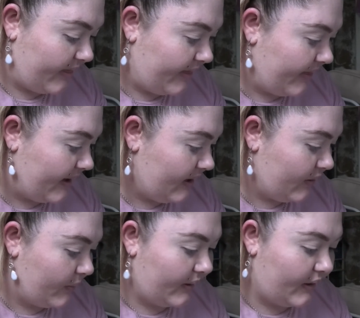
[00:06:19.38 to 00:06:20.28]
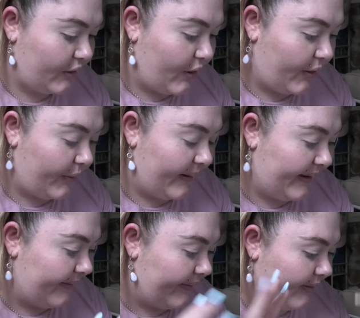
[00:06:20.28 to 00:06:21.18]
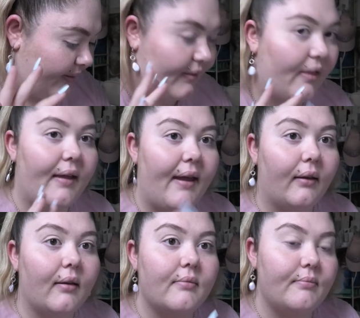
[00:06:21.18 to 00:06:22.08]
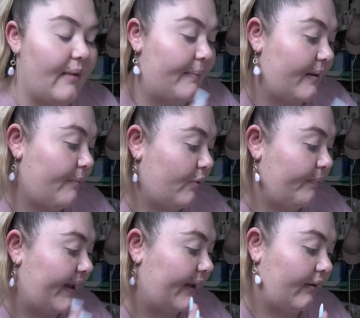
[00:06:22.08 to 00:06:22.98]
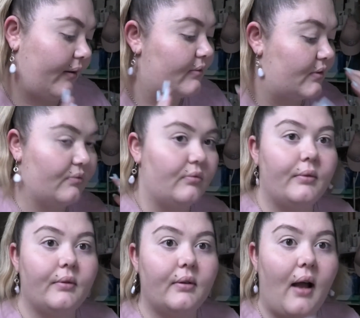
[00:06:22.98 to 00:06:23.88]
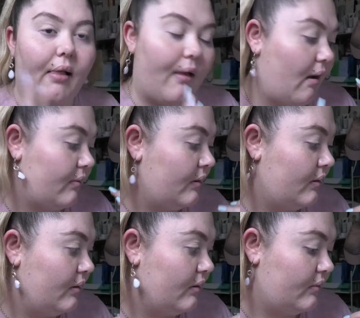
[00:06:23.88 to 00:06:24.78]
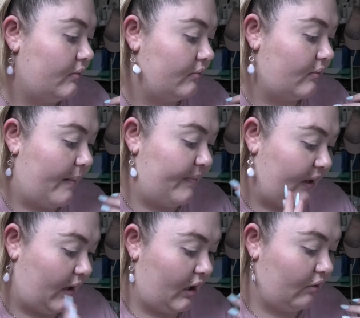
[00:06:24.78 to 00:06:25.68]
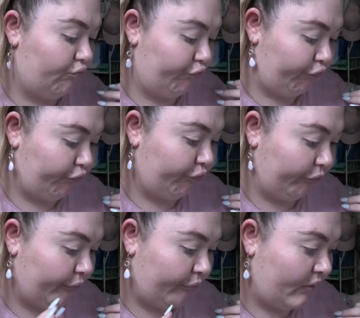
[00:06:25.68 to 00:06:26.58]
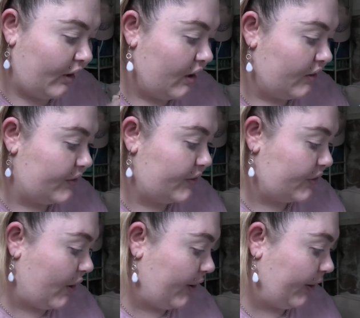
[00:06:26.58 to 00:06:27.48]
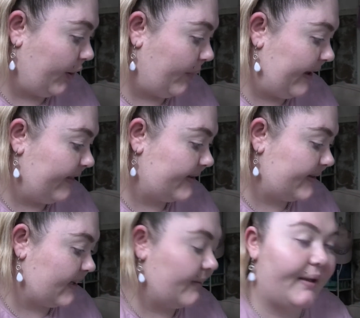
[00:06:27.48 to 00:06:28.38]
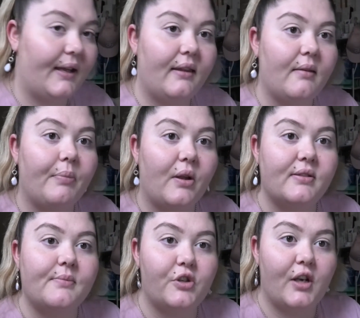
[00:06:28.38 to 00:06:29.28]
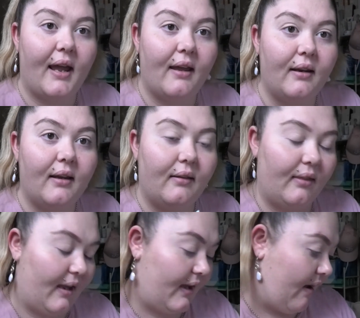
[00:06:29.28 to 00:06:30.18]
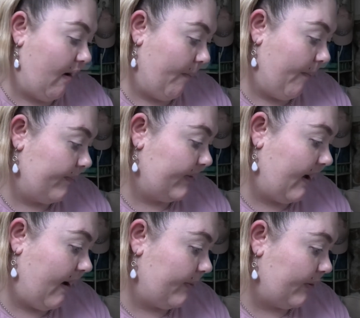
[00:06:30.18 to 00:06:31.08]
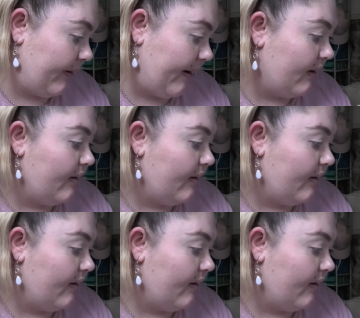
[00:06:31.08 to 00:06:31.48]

think we're gonna go with like maybe a more pink color, I'm thinking. So this is gonna be the Blossum shade in the Arbonne